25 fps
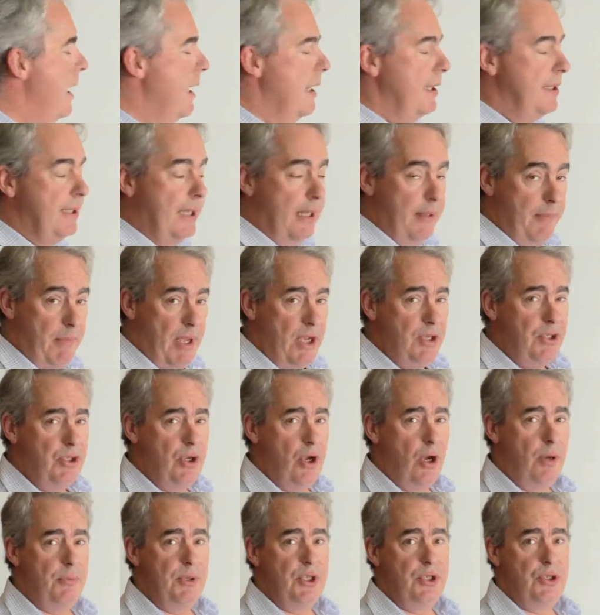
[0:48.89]
So the most
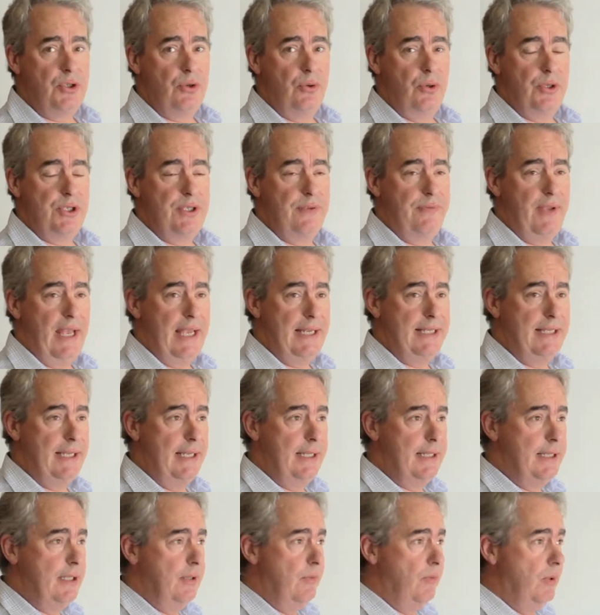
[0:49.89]
common sorts of
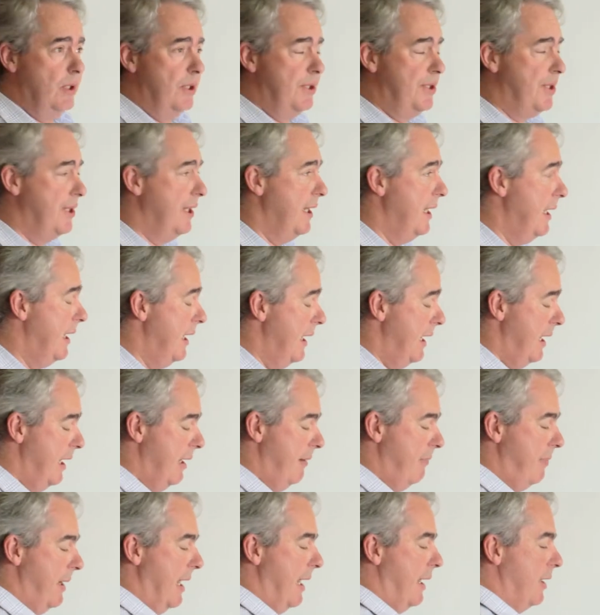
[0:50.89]
assets that we'll see in
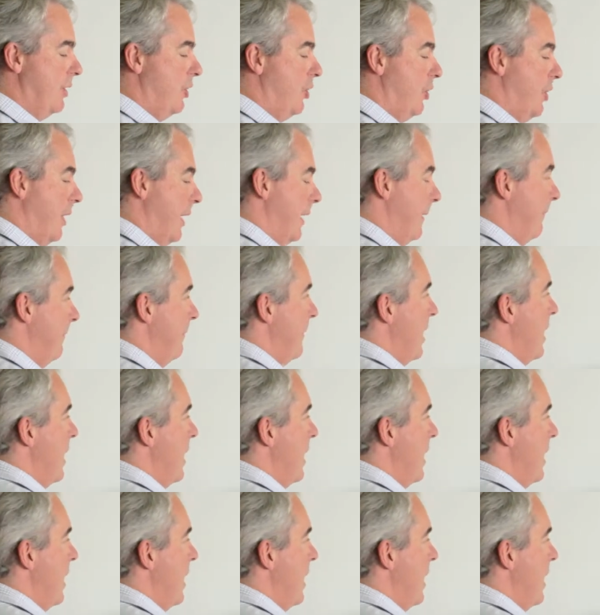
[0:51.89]
a balance sheet,